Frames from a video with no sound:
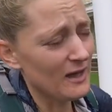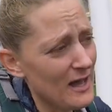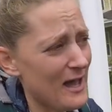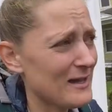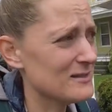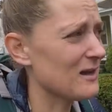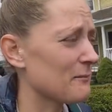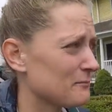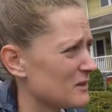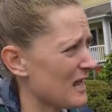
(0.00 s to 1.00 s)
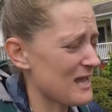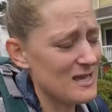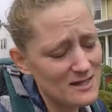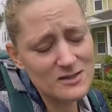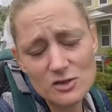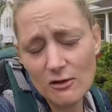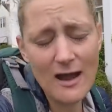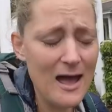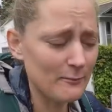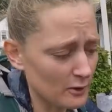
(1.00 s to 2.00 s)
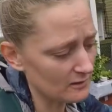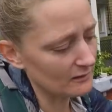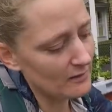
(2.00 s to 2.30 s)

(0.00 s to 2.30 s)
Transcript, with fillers: and update Instagram or anything